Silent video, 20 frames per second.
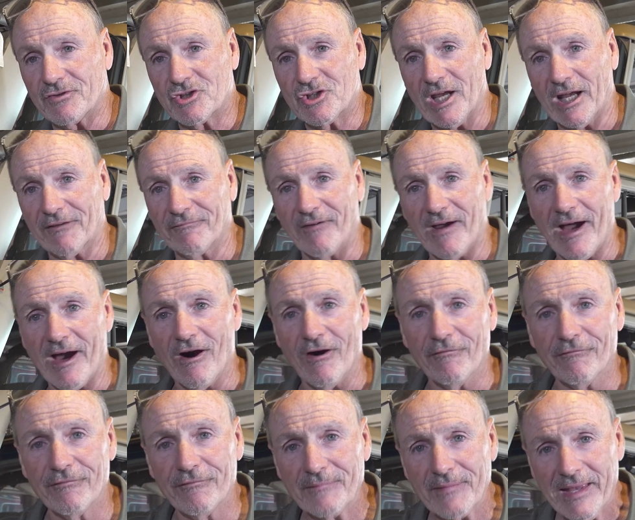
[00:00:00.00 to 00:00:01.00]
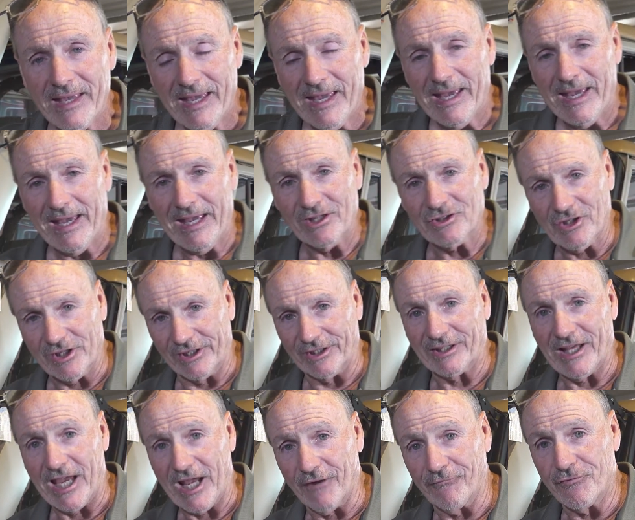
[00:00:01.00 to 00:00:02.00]
a check valve, it's going to
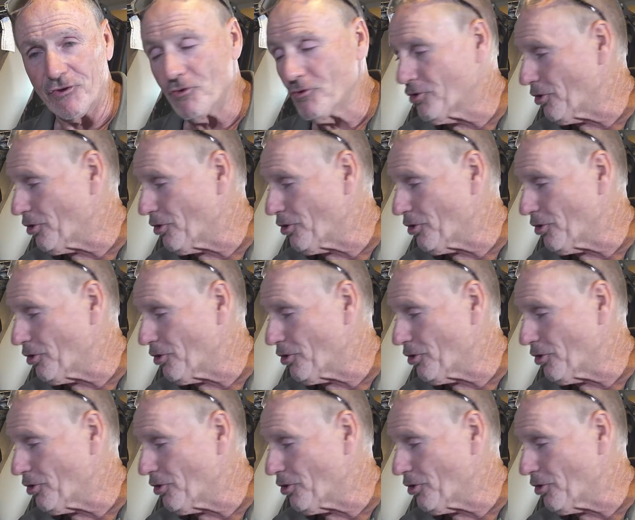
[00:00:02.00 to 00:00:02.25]
take a few